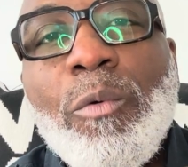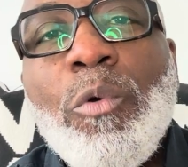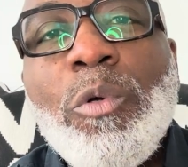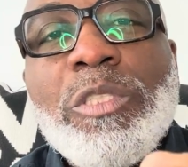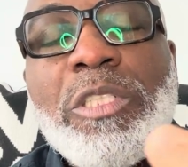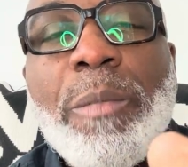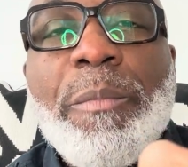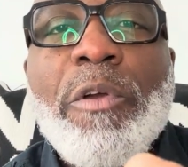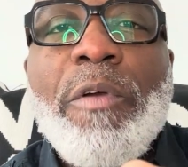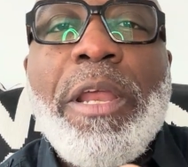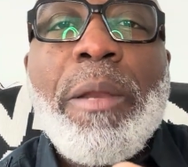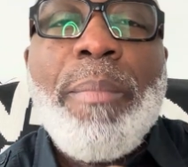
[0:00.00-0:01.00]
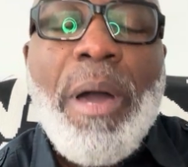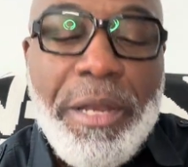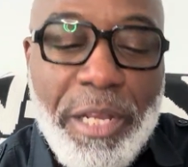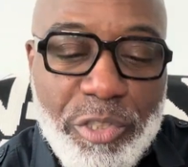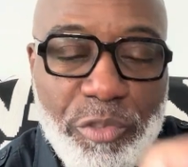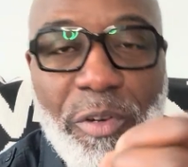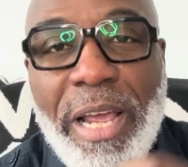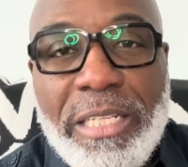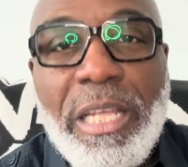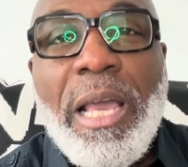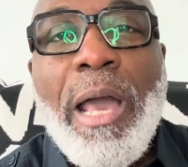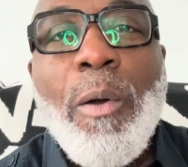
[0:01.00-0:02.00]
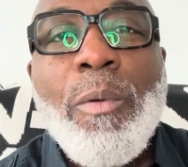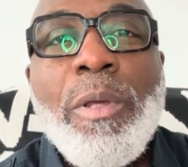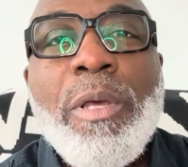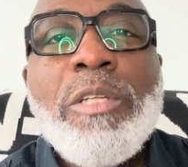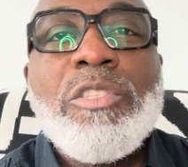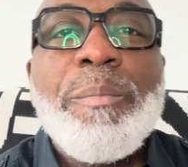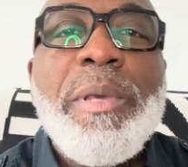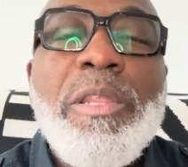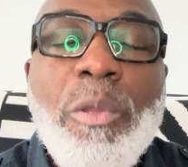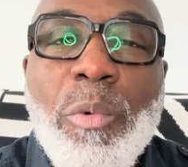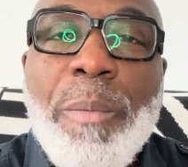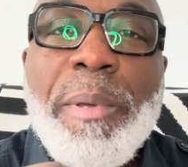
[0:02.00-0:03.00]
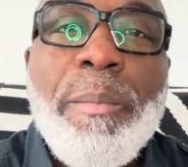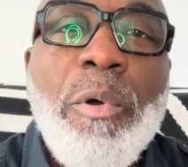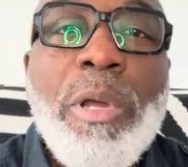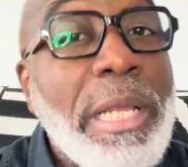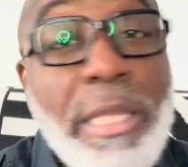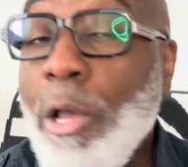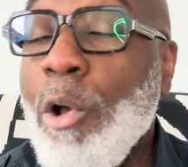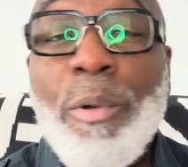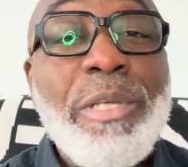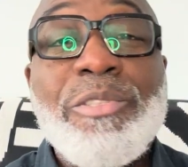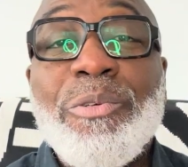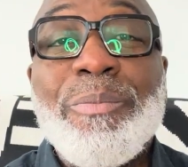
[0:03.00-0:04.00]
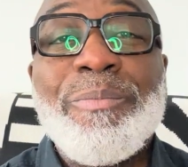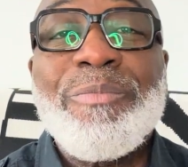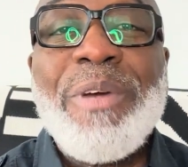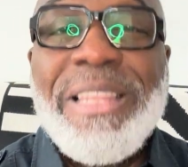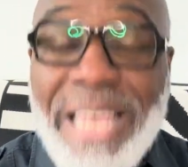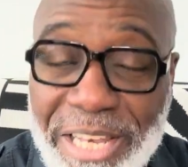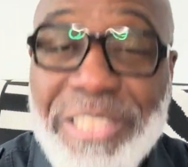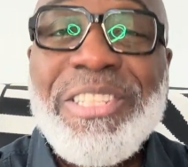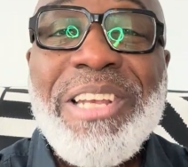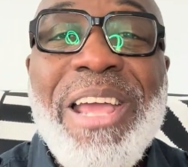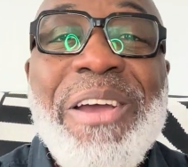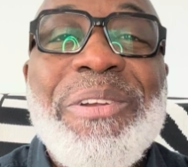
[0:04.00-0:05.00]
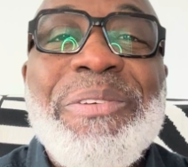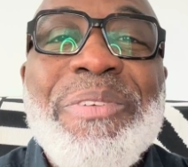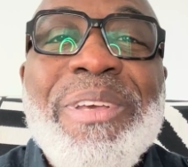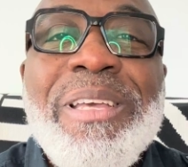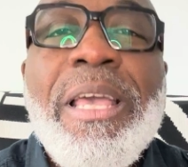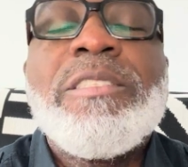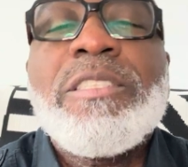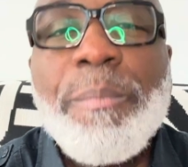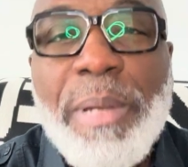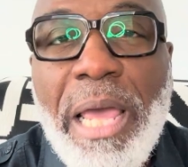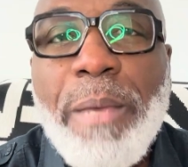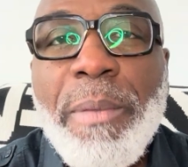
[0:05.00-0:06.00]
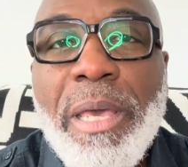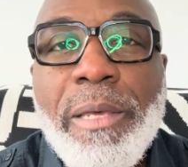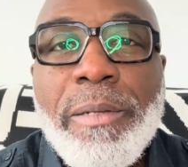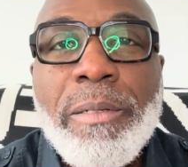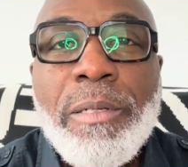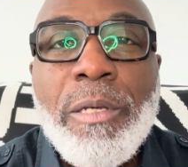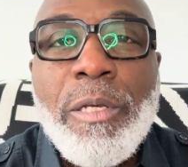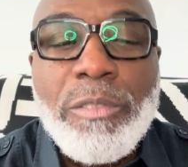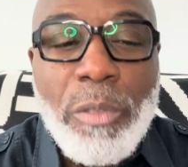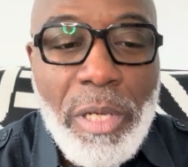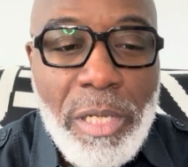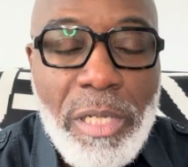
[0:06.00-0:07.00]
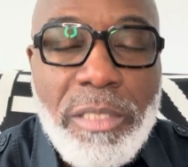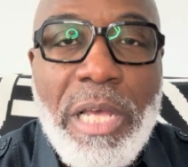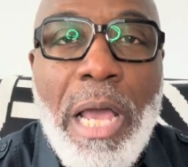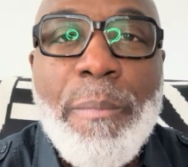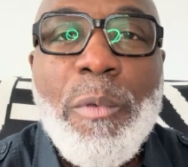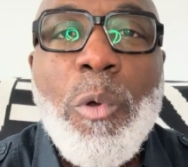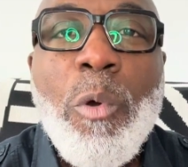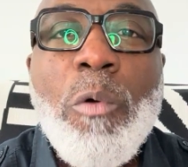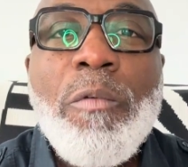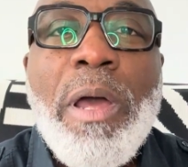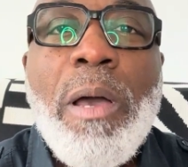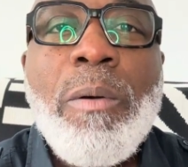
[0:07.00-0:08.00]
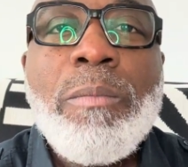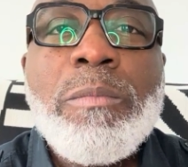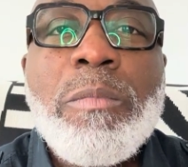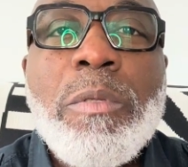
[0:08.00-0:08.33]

Who is the Democratic Party extracting out to be the whipping boy? Like they always do, right? That is the narrative. It's the black man. So anytime you go around